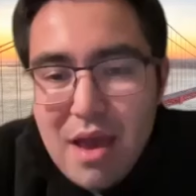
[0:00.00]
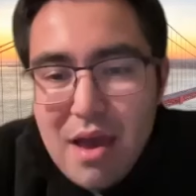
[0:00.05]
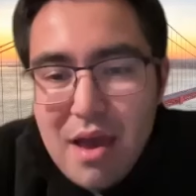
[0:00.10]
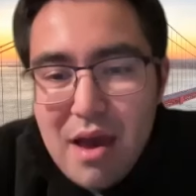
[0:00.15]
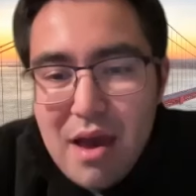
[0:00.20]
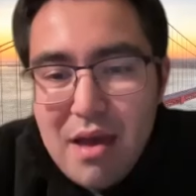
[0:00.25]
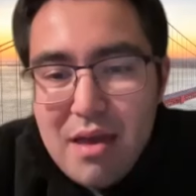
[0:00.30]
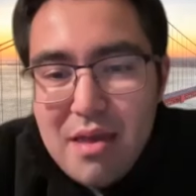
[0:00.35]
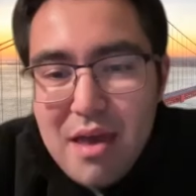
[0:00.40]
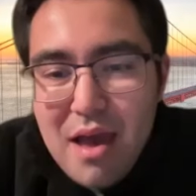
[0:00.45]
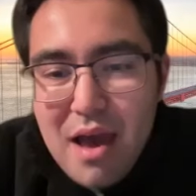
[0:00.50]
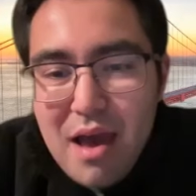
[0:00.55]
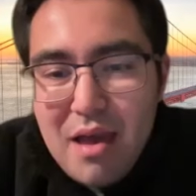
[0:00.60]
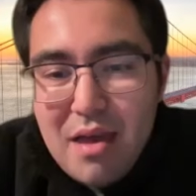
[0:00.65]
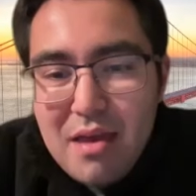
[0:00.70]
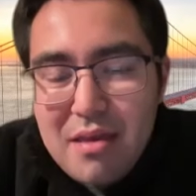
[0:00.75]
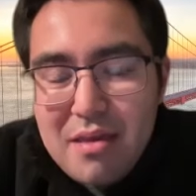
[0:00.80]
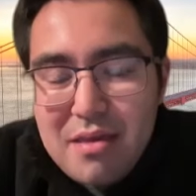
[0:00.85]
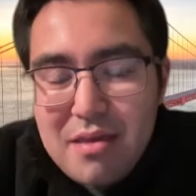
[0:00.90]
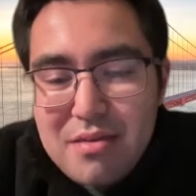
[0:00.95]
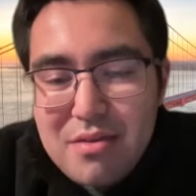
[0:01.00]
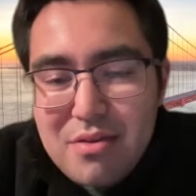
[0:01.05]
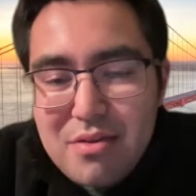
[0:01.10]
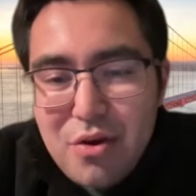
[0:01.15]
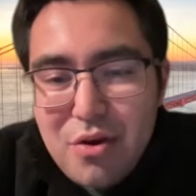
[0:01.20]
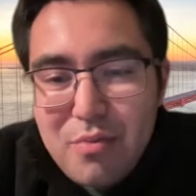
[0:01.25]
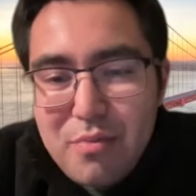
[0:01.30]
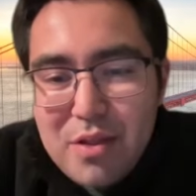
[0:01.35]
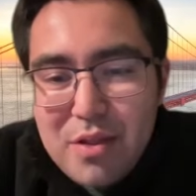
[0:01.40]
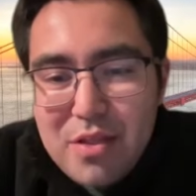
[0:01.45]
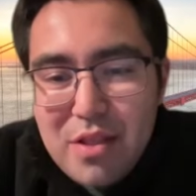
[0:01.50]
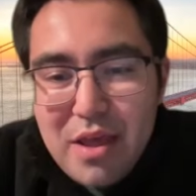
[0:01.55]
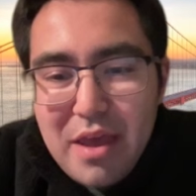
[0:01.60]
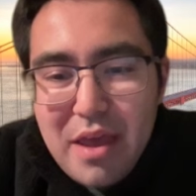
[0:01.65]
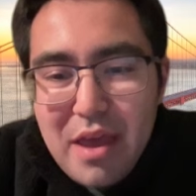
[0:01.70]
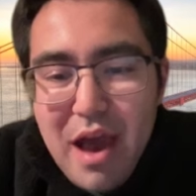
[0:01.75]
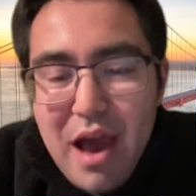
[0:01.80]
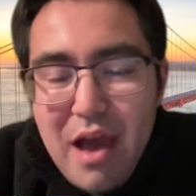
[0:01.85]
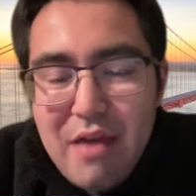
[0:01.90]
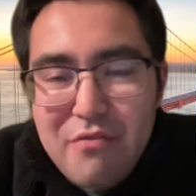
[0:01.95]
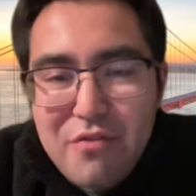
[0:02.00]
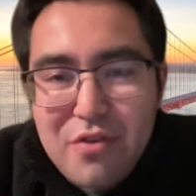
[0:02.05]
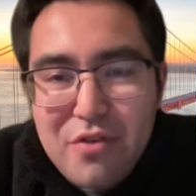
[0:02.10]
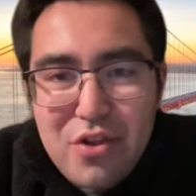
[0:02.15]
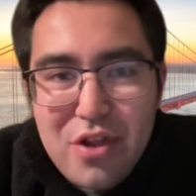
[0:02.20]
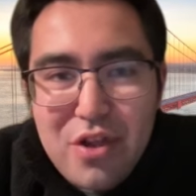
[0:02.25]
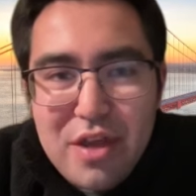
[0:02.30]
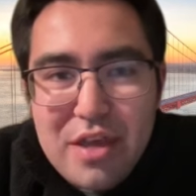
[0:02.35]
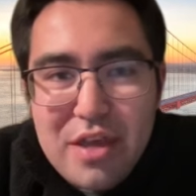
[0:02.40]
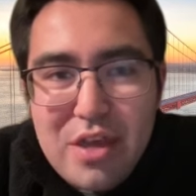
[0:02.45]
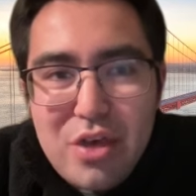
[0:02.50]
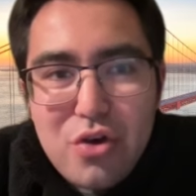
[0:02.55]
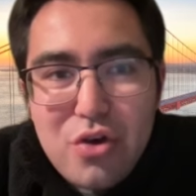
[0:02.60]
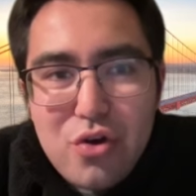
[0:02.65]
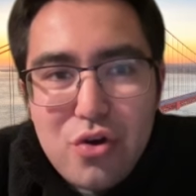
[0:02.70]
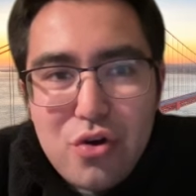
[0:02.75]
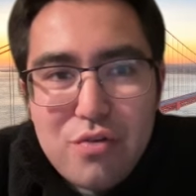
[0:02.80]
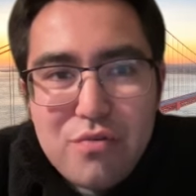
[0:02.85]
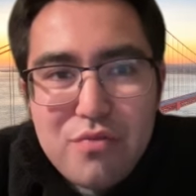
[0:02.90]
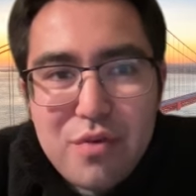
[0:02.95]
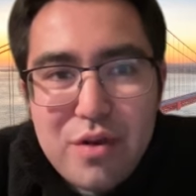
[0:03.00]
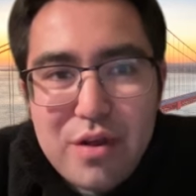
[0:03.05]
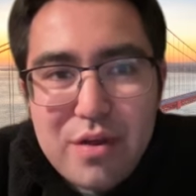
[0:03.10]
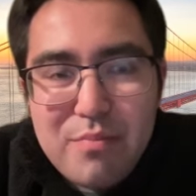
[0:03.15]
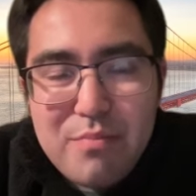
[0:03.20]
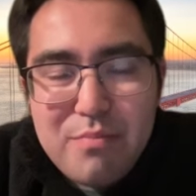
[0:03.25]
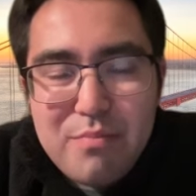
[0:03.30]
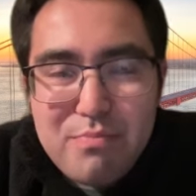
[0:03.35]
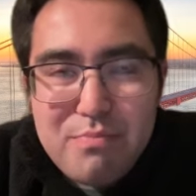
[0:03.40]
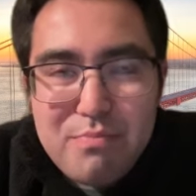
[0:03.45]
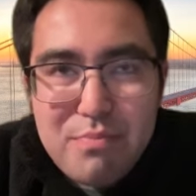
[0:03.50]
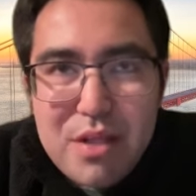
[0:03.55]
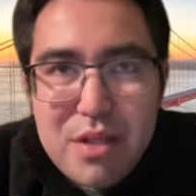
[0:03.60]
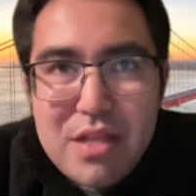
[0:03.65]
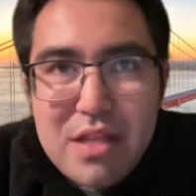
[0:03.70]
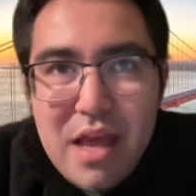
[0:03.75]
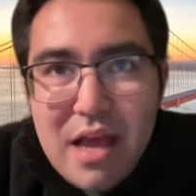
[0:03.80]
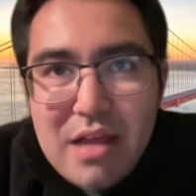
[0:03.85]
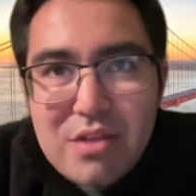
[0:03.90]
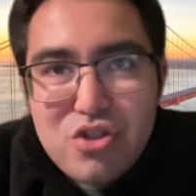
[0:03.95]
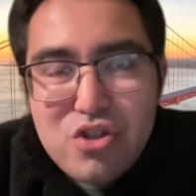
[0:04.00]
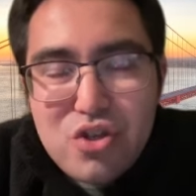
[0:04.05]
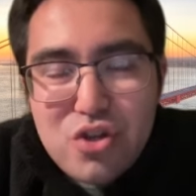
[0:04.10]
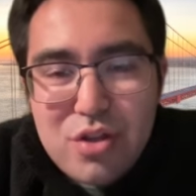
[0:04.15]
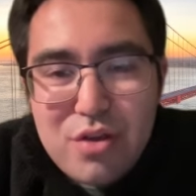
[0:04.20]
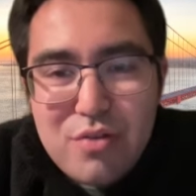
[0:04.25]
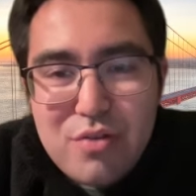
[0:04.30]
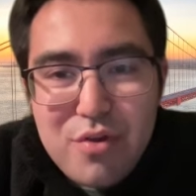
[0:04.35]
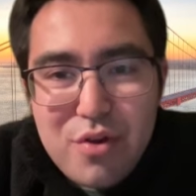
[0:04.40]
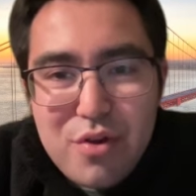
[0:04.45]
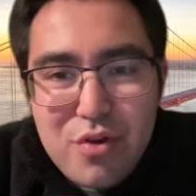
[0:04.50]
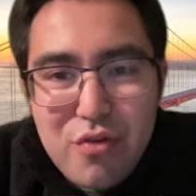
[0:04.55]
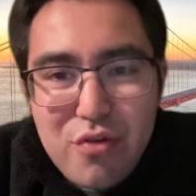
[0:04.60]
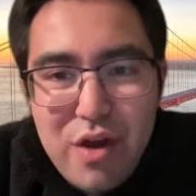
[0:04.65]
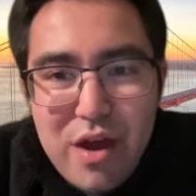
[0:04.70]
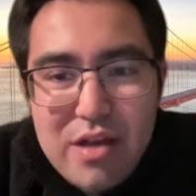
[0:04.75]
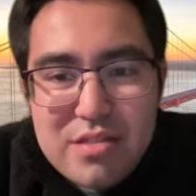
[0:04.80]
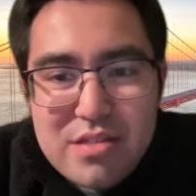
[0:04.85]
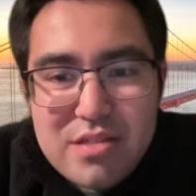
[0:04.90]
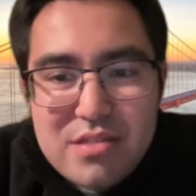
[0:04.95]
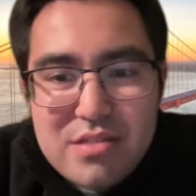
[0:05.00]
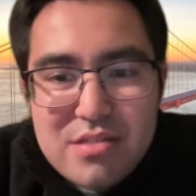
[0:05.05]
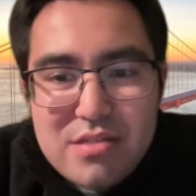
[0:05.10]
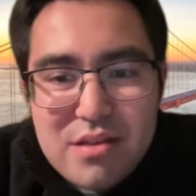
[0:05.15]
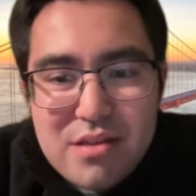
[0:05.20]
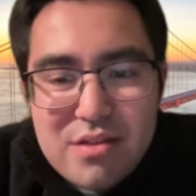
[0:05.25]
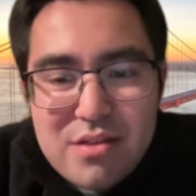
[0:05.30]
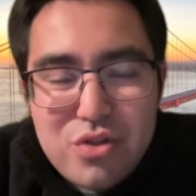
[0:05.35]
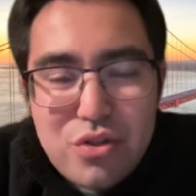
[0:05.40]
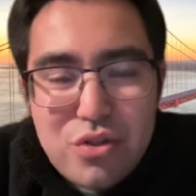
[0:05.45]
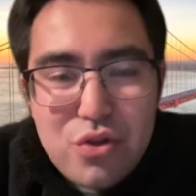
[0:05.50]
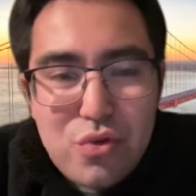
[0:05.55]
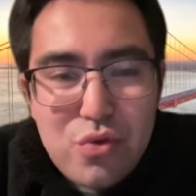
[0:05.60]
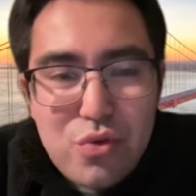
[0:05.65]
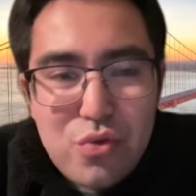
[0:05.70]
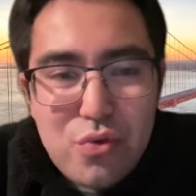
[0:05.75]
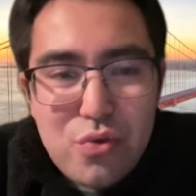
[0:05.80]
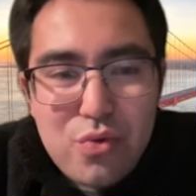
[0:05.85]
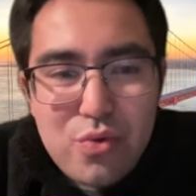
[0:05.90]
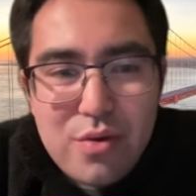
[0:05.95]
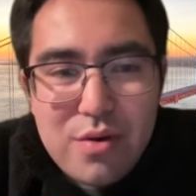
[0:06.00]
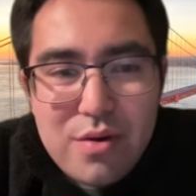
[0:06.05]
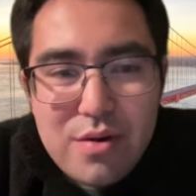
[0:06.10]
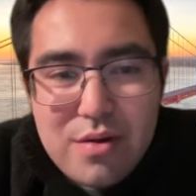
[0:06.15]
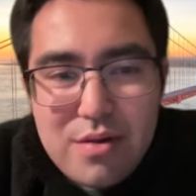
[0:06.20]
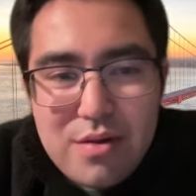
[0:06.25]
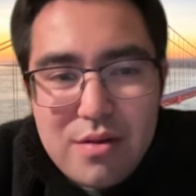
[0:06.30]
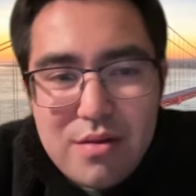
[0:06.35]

yeah, I, I, you know, but like I feel like he could re- potentially regress to,